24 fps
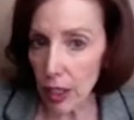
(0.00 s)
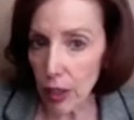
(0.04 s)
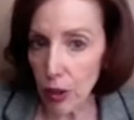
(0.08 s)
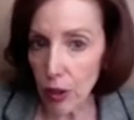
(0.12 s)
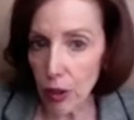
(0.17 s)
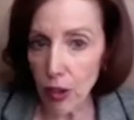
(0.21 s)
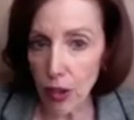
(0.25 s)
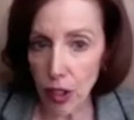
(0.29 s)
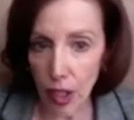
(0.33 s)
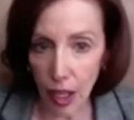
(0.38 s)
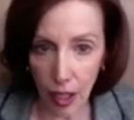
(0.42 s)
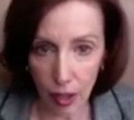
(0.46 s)
I
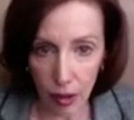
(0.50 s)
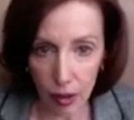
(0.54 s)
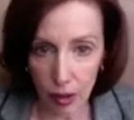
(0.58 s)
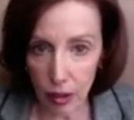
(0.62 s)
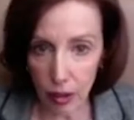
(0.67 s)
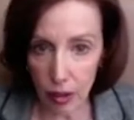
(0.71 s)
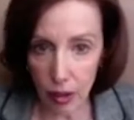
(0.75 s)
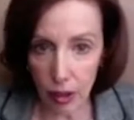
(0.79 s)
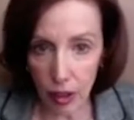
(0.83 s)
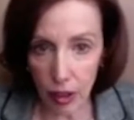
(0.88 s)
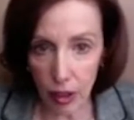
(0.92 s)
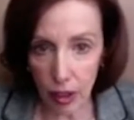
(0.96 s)
use
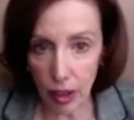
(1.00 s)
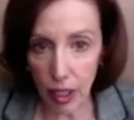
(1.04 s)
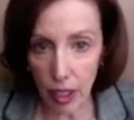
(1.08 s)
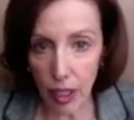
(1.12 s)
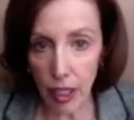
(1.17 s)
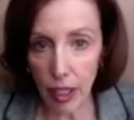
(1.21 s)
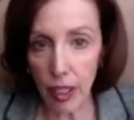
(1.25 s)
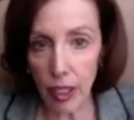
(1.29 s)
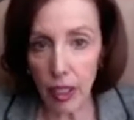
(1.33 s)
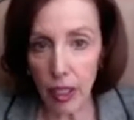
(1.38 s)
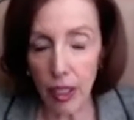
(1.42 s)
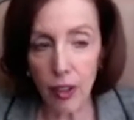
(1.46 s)
Outlook,
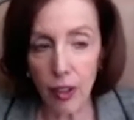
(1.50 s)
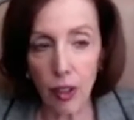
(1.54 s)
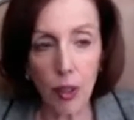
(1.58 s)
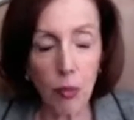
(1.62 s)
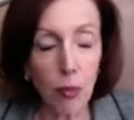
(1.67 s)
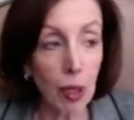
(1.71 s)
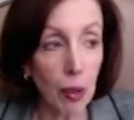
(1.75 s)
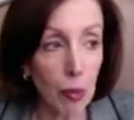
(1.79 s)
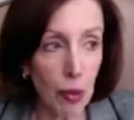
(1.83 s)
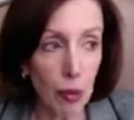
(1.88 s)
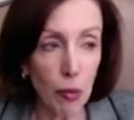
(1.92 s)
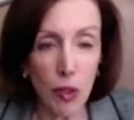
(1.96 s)
and I
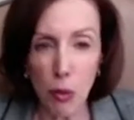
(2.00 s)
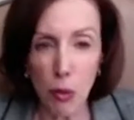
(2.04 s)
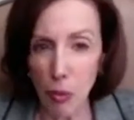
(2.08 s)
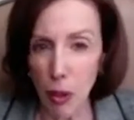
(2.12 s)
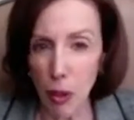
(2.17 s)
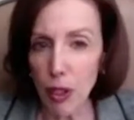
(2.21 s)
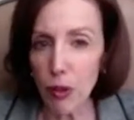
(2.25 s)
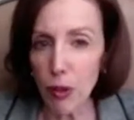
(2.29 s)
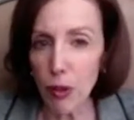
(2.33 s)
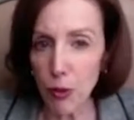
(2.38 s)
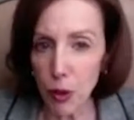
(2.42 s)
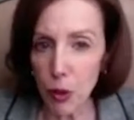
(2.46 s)
think maybe it was
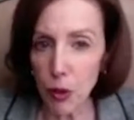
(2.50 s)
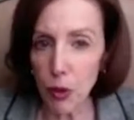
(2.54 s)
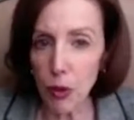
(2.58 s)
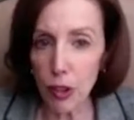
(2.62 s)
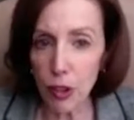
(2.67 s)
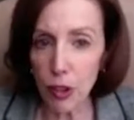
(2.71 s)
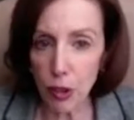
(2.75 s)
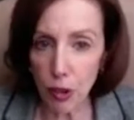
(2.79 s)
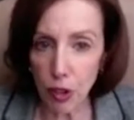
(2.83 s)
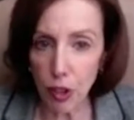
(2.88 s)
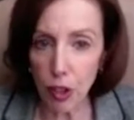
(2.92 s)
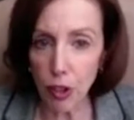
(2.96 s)
better if you
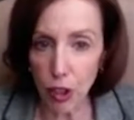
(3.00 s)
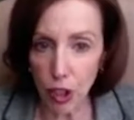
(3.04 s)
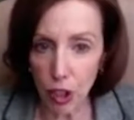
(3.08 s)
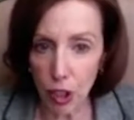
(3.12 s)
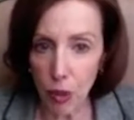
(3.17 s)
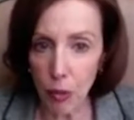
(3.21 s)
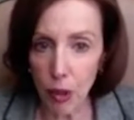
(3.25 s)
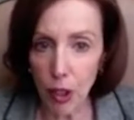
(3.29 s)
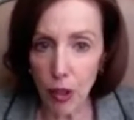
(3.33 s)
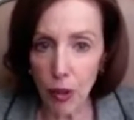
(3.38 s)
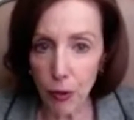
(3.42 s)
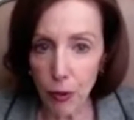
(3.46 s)
were using
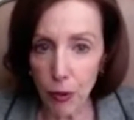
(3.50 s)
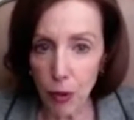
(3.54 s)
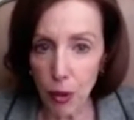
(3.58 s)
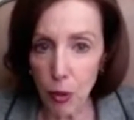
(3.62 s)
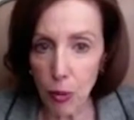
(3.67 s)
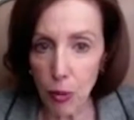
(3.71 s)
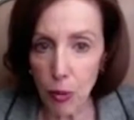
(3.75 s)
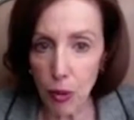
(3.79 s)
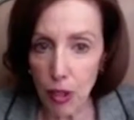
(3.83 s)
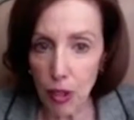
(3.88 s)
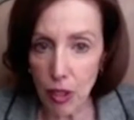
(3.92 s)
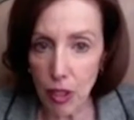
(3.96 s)
Gmail for
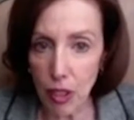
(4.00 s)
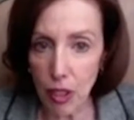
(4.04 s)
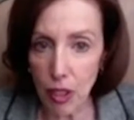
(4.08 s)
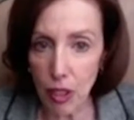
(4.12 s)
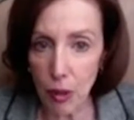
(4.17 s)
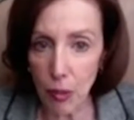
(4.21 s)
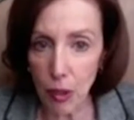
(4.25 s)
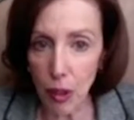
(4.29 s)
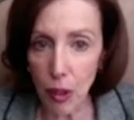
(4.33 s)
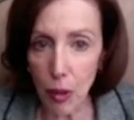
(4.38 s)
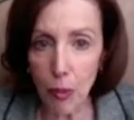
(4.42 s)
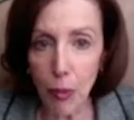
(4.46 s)
your business
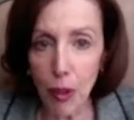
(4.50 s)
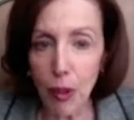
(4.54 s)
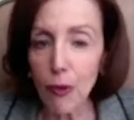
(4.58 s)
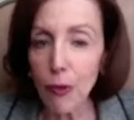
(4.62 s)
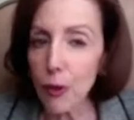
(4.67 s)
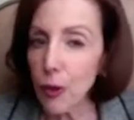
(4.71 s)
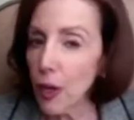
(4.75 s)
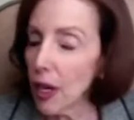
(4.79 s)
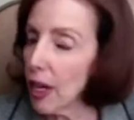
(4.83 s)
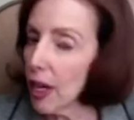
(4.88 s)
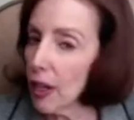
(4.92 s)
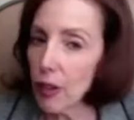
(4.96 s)
email, but
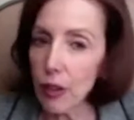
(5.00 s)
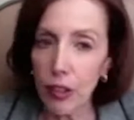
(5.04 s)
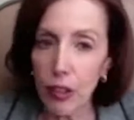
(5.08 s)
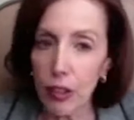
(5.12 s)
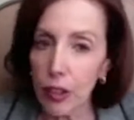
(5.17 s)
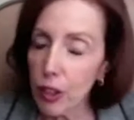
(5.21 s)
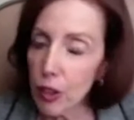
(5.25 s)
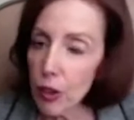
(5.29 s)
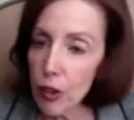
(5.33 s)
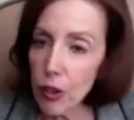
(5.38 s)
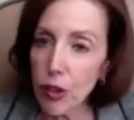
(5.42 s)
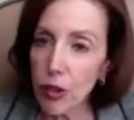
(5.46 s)
for
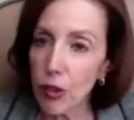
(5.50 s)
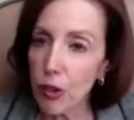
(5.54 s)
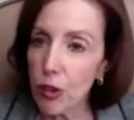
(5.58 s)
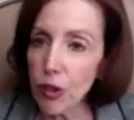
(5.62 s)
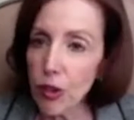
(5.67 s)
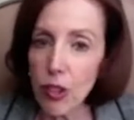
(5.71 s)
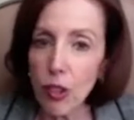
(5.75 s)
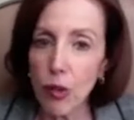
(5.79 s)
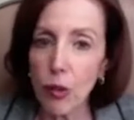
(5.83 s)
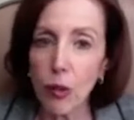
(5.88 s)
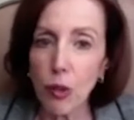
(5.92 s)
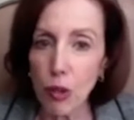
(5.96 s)
Outlook
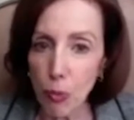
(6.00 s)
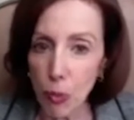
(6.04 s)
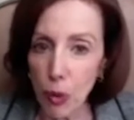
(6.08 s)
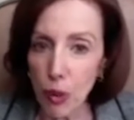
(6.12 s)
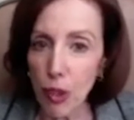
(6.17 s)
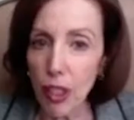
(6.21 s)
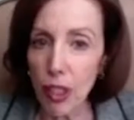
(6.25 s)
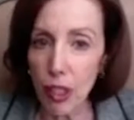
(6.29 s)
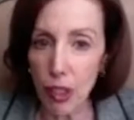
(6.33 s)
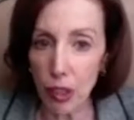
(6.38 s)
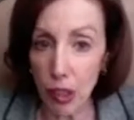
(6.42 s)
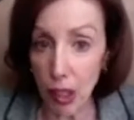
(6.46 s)
users, it was
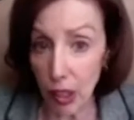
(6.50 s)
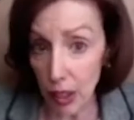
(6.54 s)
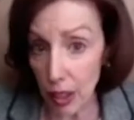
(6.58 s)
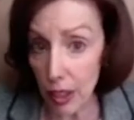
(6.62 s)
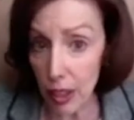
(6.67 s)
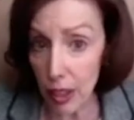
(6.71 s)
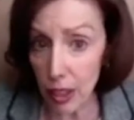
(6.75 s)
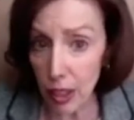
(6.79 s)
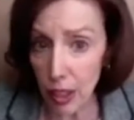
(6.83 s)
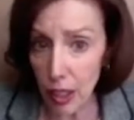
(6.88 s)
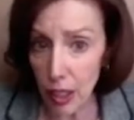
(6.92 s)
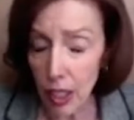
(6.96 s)
pretty
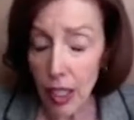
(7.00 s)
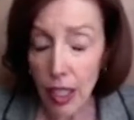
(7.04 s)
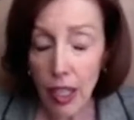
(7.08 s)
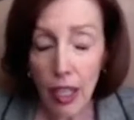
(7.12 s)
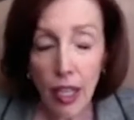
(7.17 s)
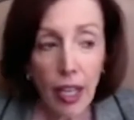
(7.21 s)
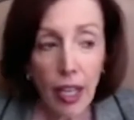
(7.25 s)
clunky.